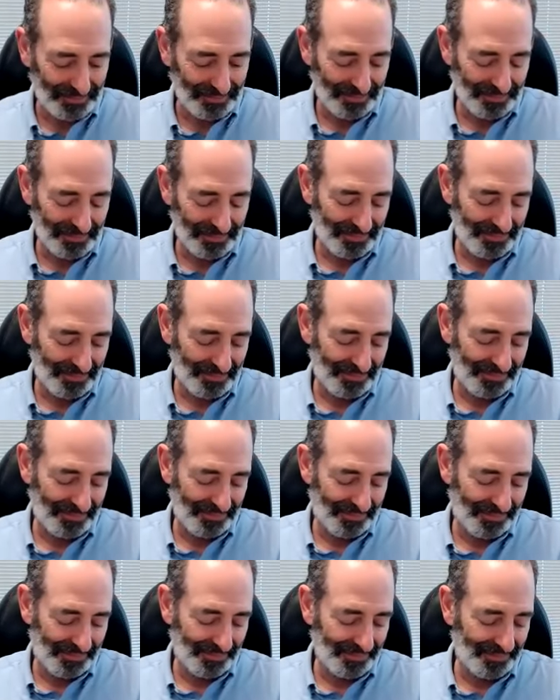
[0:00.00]

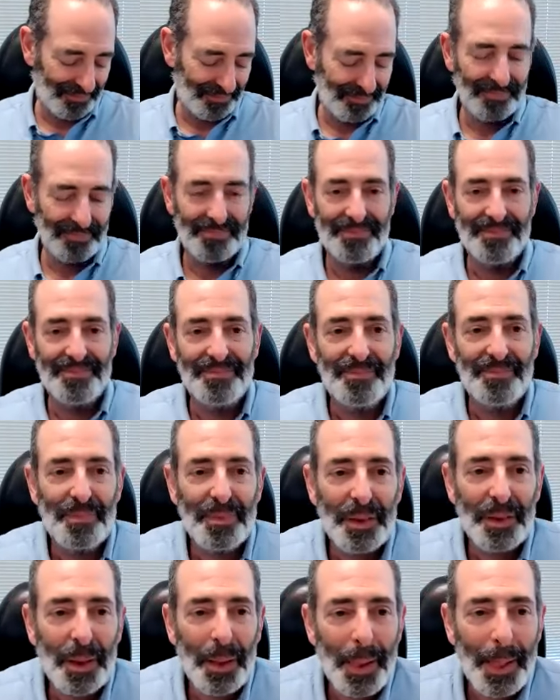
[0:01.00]

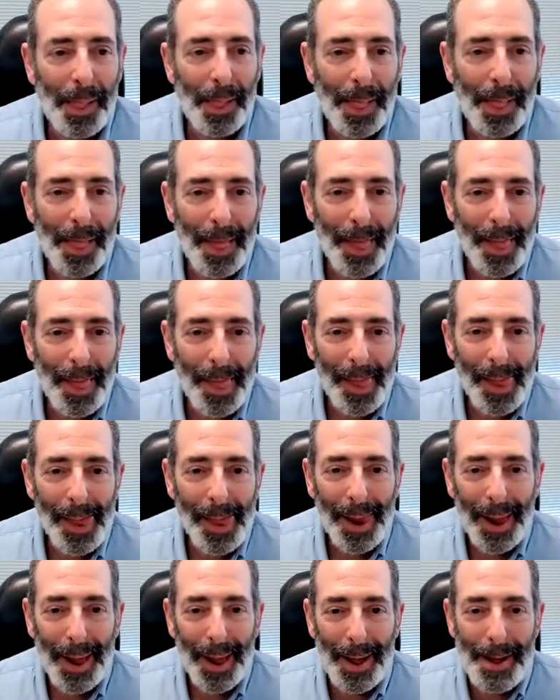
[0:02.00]

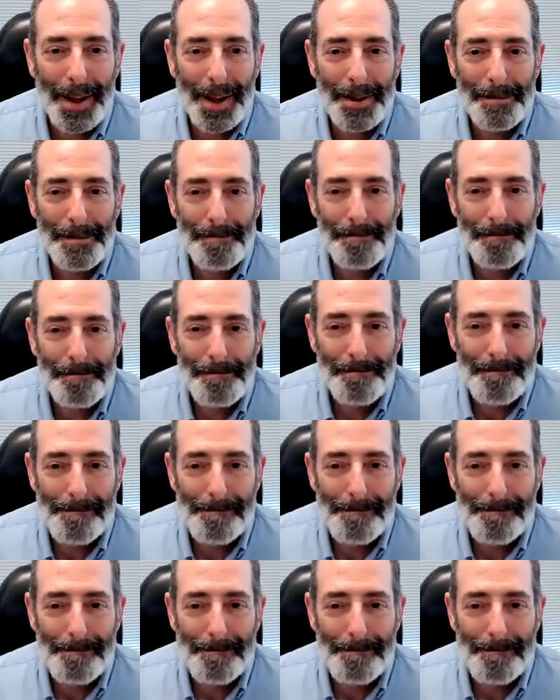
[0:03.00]
No one is speaking in this clip.